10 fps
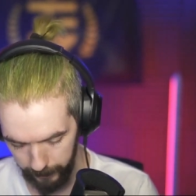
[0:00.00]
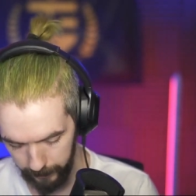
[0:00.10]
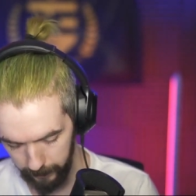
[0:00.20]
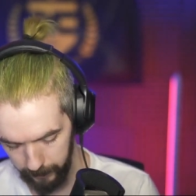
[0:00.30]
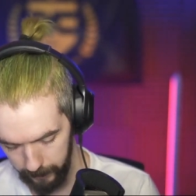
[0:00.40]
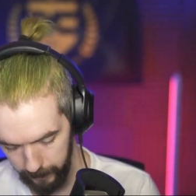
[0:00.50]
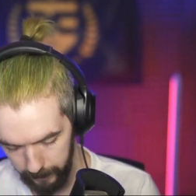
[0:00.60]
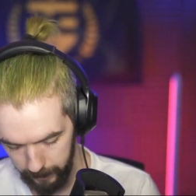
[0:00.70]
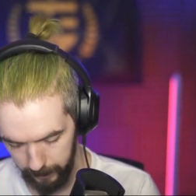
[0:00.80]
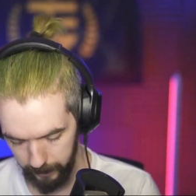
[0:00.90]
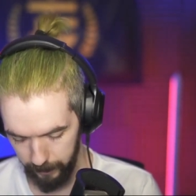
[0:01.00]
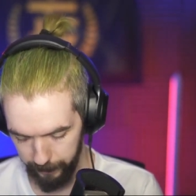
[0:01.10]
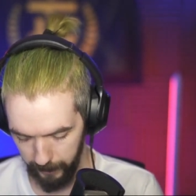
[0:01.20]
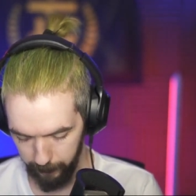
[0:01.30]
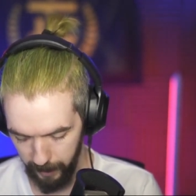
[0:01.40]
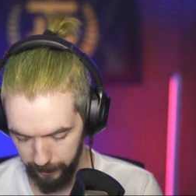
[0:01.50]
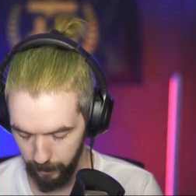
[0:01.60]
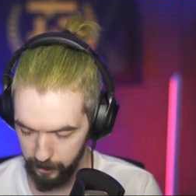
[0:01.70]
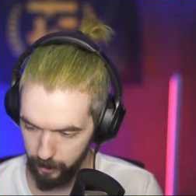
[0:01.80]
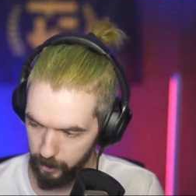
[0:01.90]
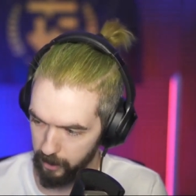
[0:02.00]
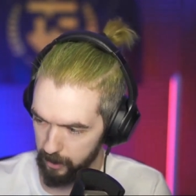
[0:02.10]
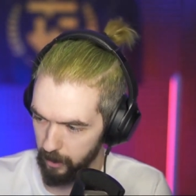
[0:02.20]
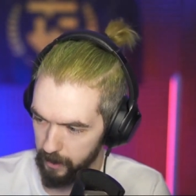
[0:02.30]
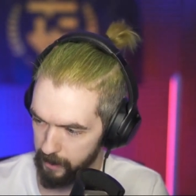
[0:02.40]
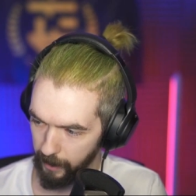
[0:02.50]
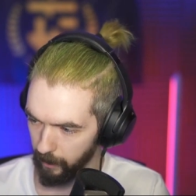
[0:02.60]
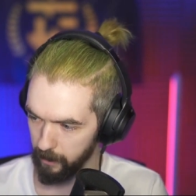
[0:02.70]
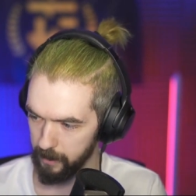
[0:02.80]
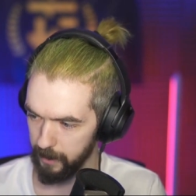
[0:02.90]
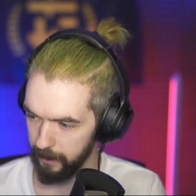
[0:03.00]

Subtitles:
Like, I feel like my videos are just as good as theirs.